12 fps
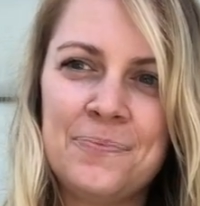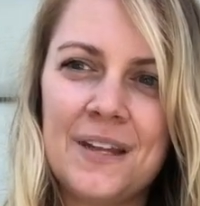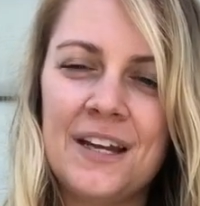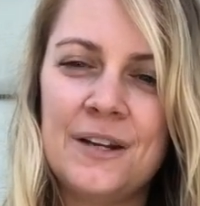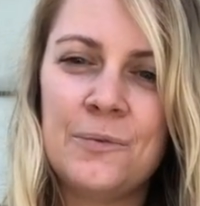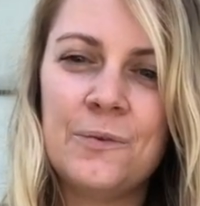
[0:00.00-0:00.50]

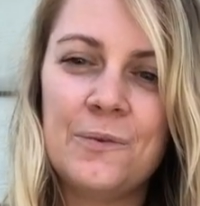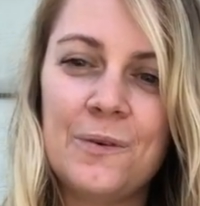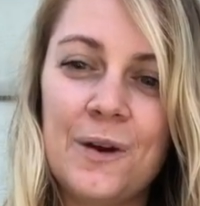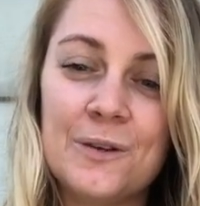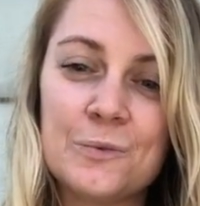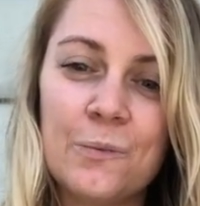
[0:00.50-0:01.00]
and
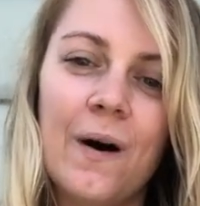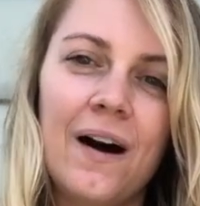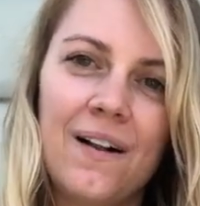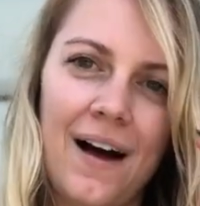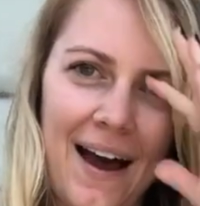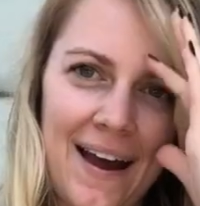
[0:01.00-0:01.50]
as
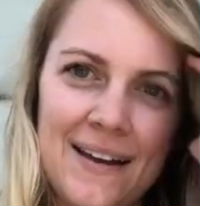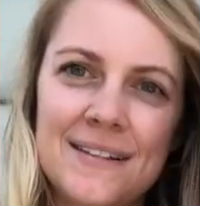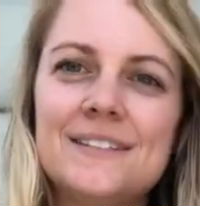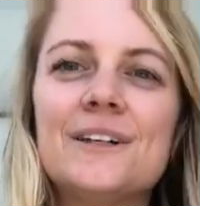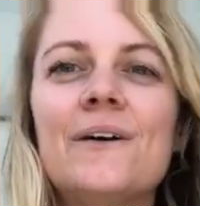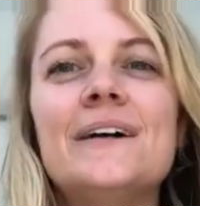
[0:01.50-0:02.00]
well
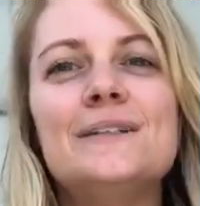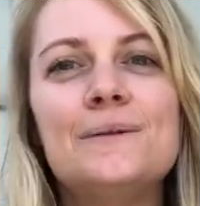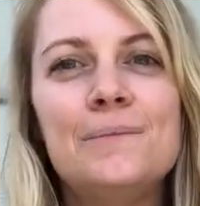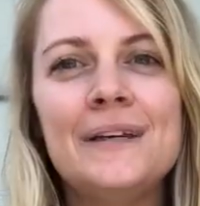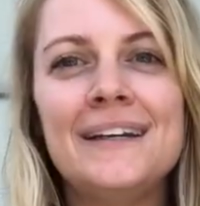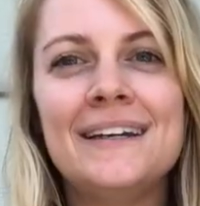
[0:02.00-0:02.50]
as going to
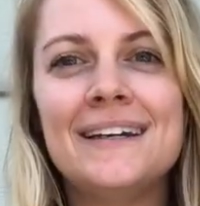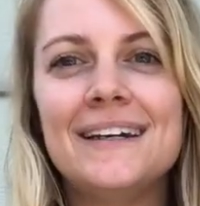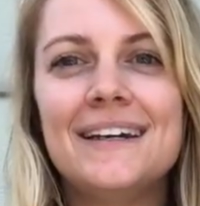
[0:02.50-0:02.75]
be